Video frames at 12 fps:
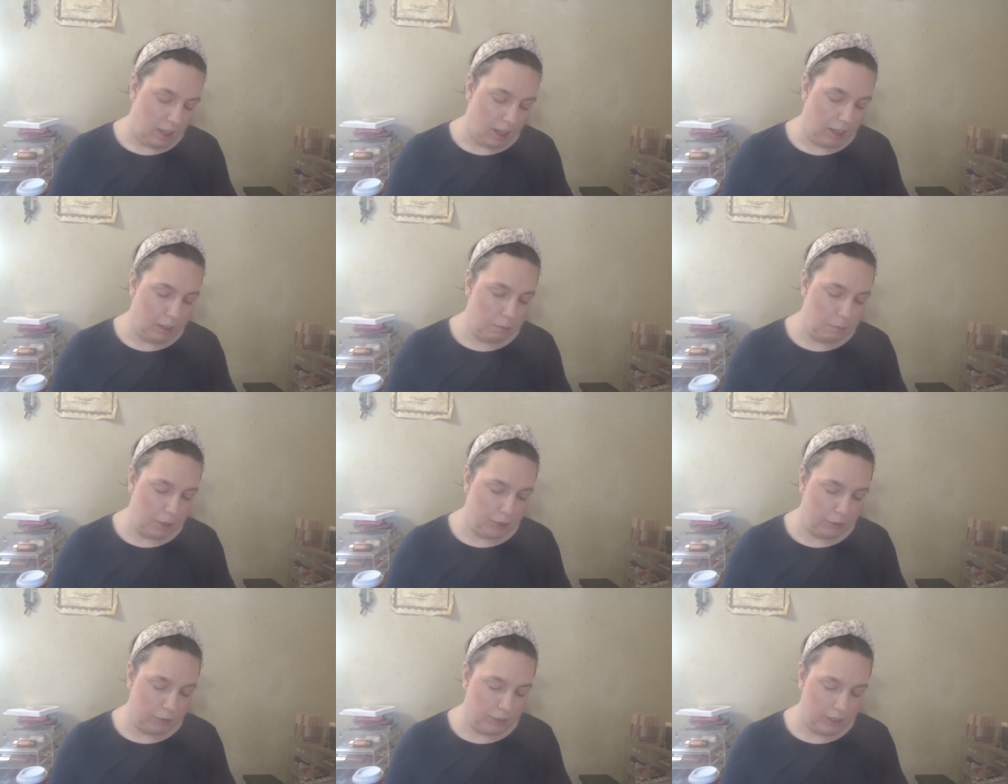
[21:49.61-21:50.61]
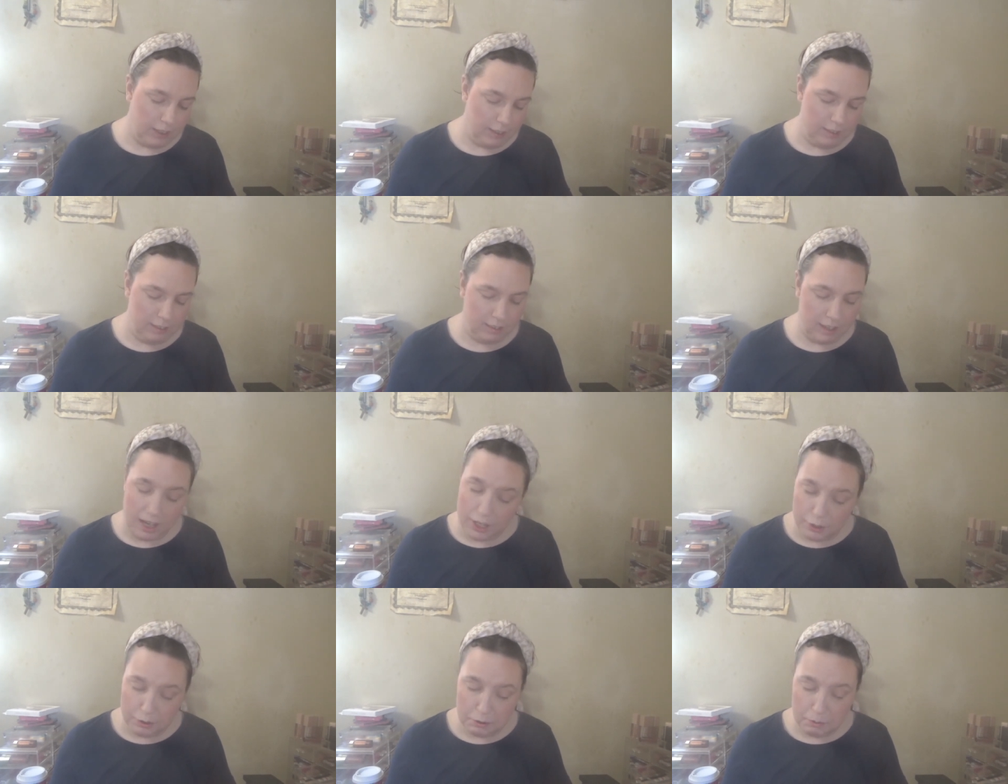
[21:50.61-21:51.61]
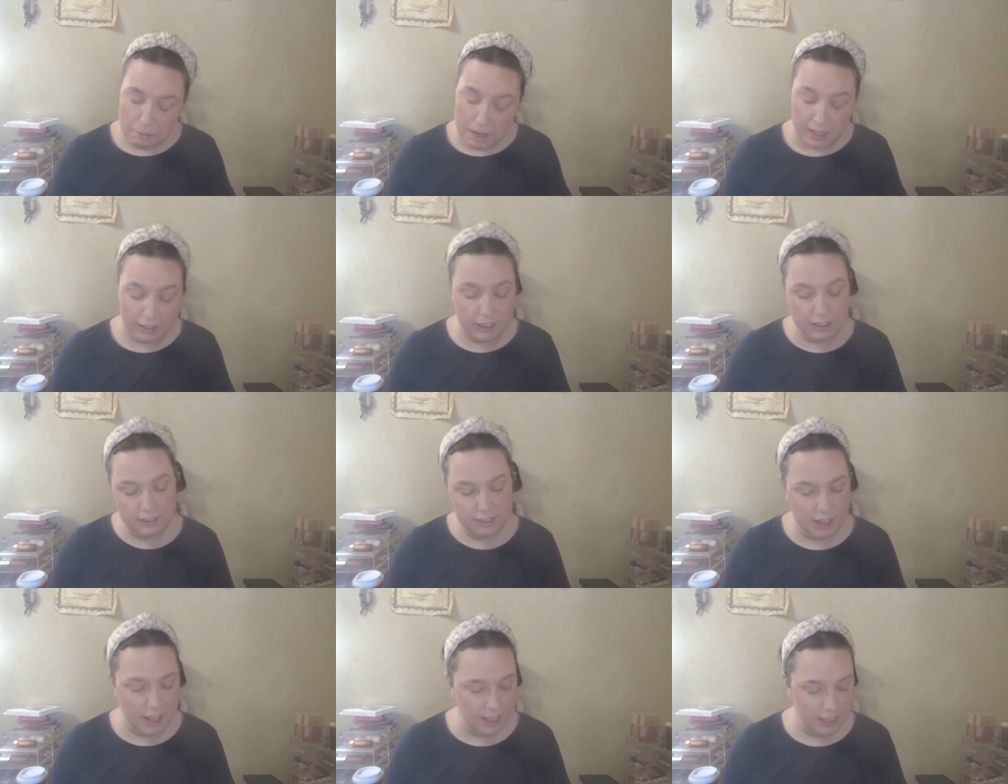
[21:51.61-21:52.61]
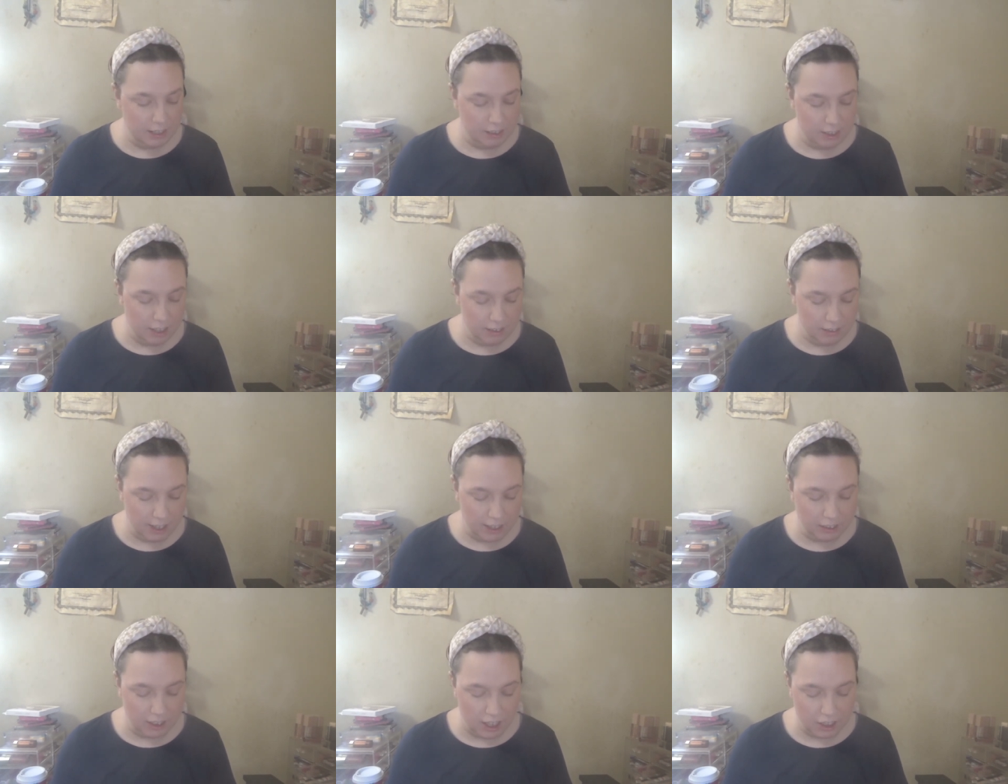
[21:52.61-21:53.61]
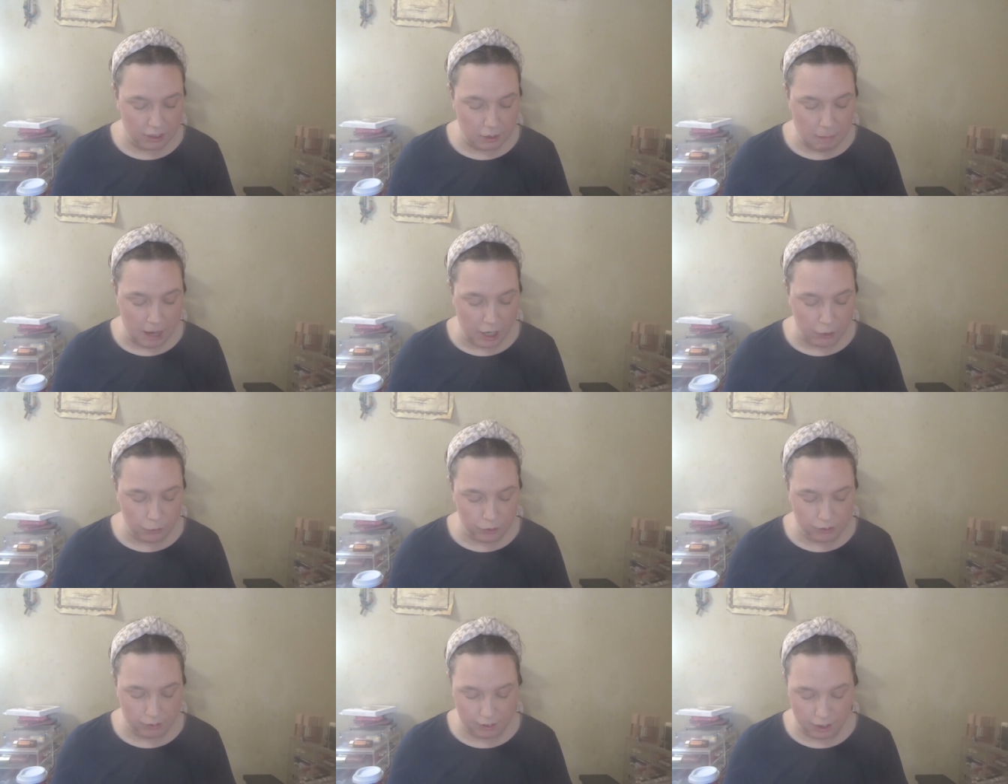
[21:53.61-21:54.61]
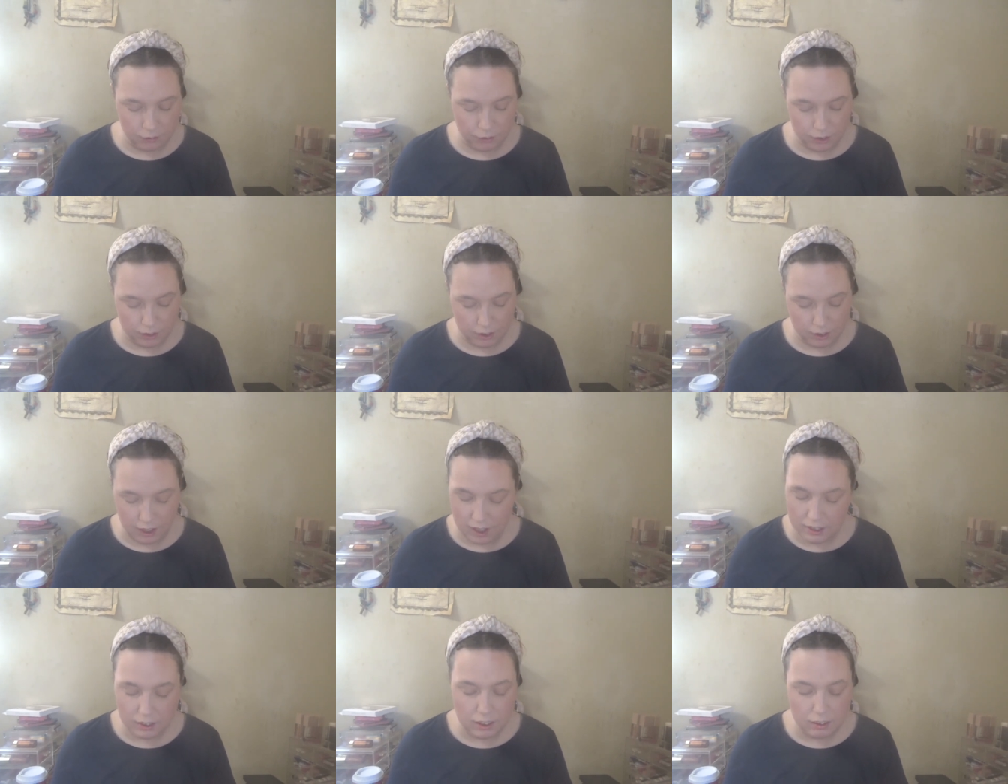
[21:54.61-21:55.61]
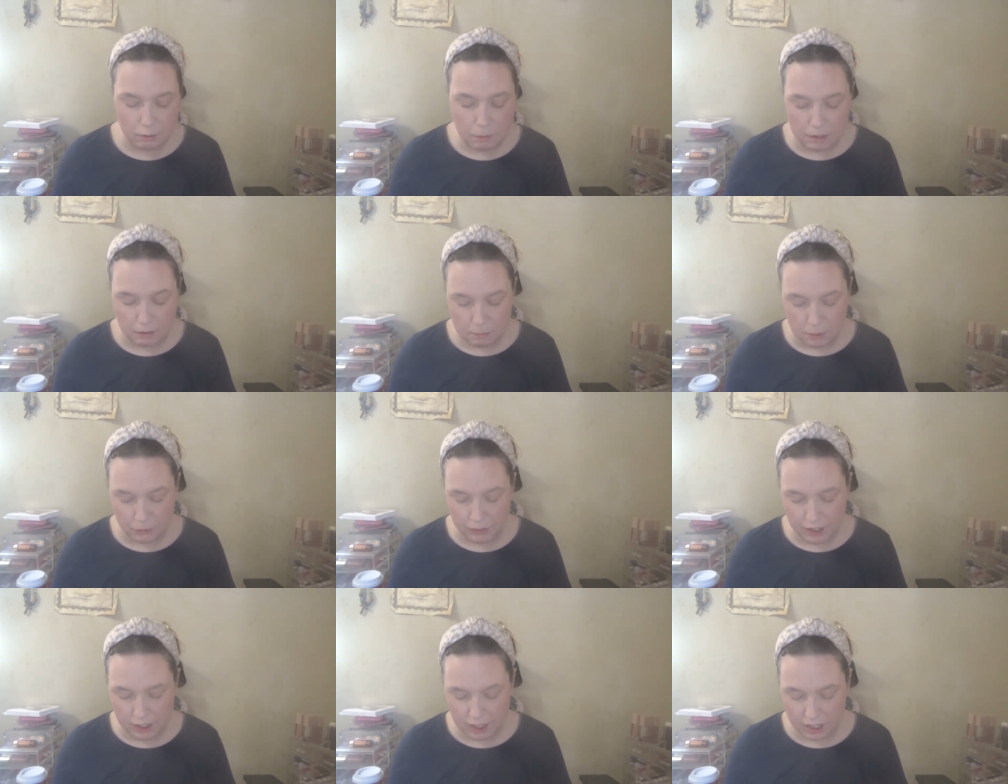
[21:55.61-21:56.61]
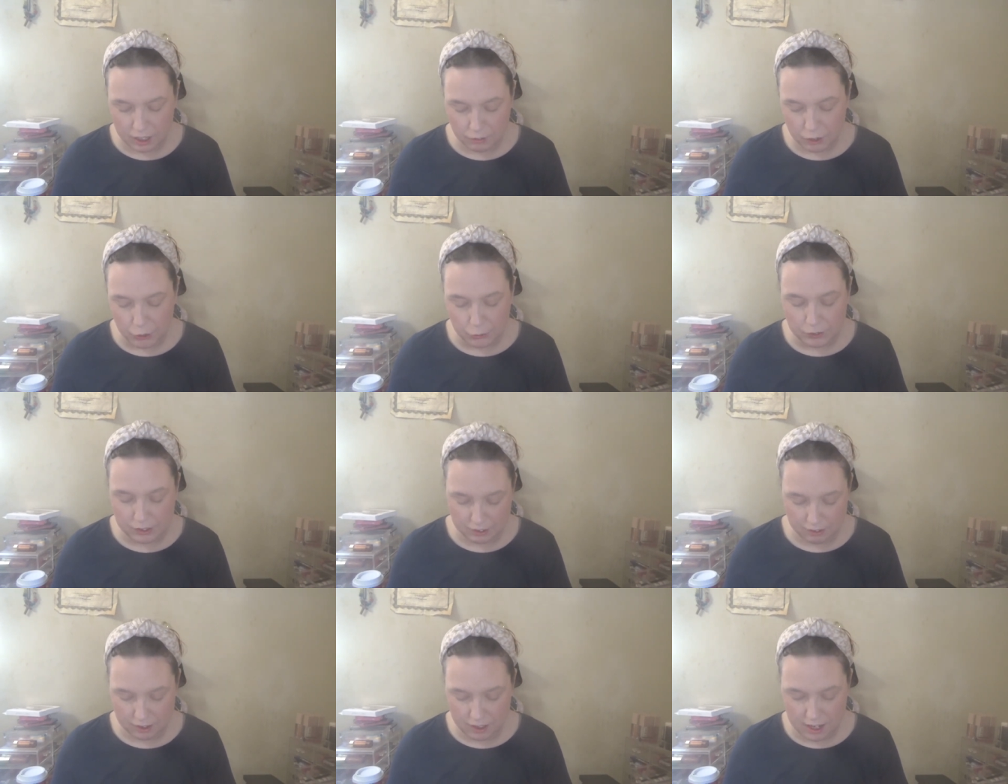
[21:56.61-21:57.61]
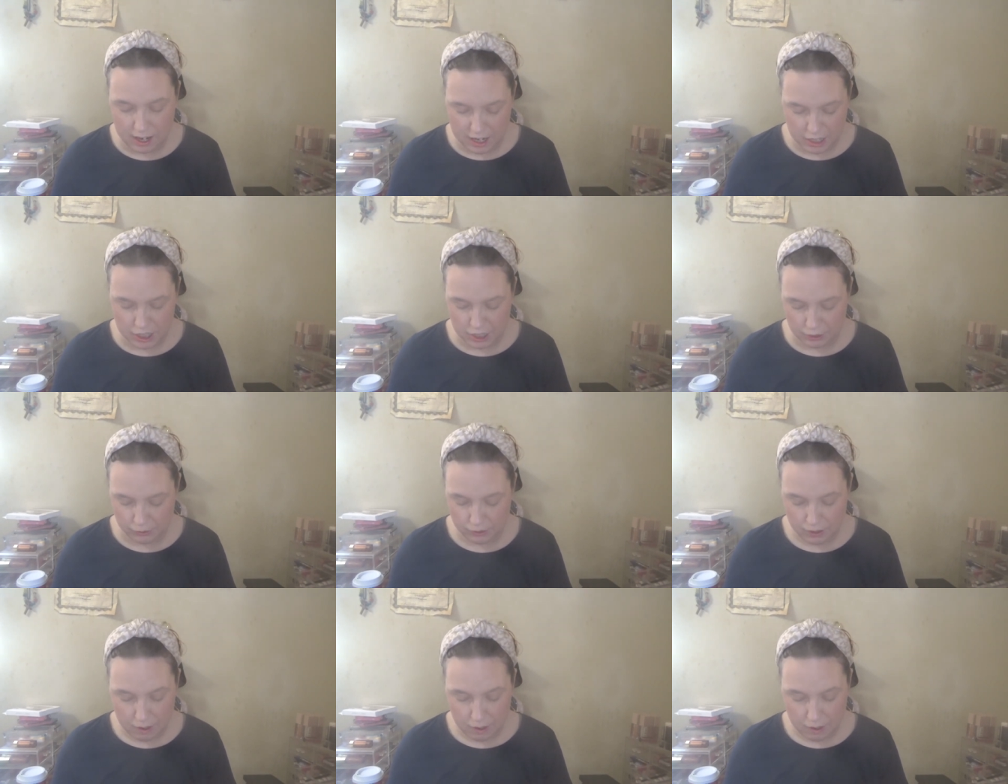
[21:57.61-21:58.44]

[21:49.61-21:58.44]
Alamar Desire palette and it says unlock the power discover the endless possibility of your destiny eyeshadow